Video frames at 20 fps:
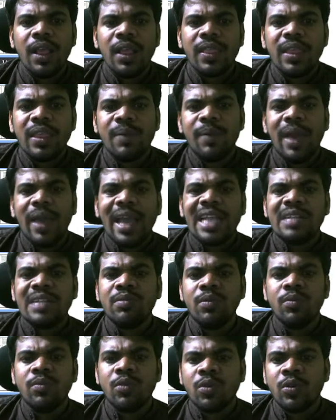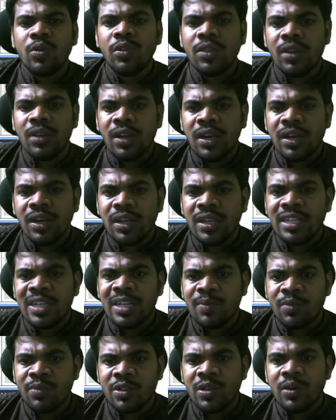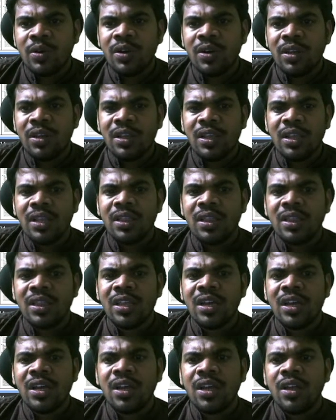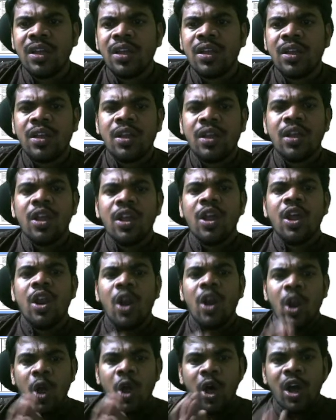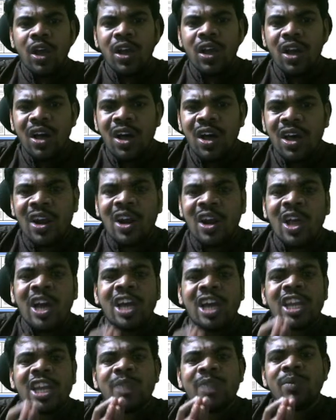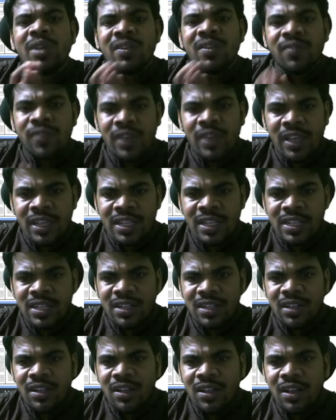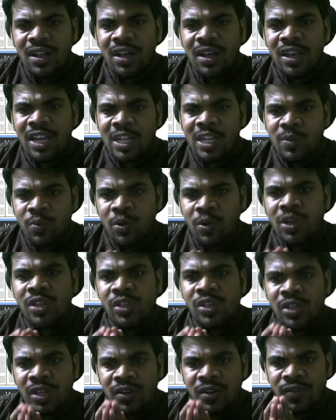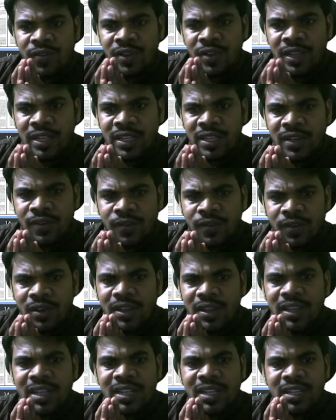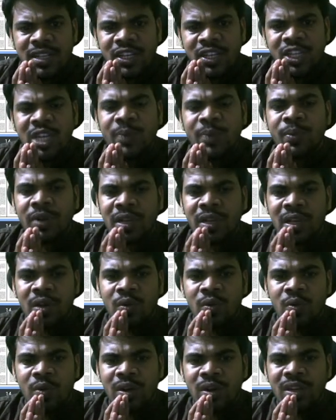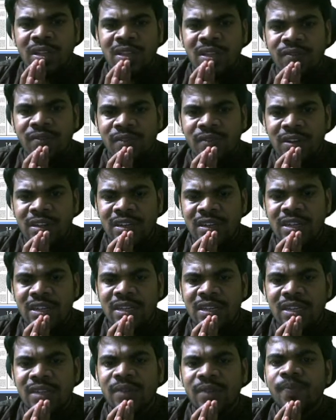The maximum growth rate is observed in the log or logarithmic phase or exponential phase of S-shaped curve. What is the fastest?